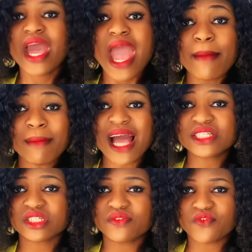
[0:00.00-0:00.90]

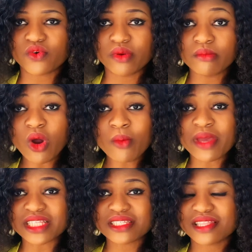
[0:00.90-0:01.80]
Imagine for a
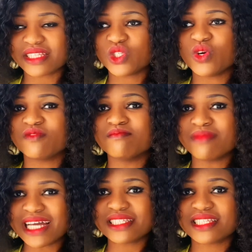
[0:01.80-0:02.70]
moment that you have
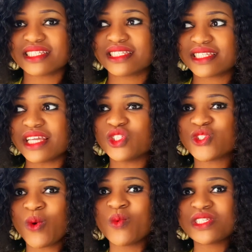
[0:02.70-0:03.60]
mastered saying
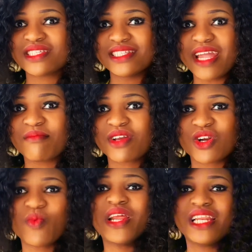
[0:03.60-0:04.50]
someone's name
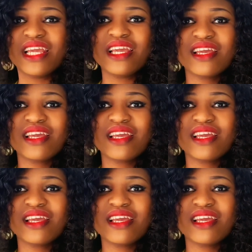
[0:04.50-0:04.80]
correctly.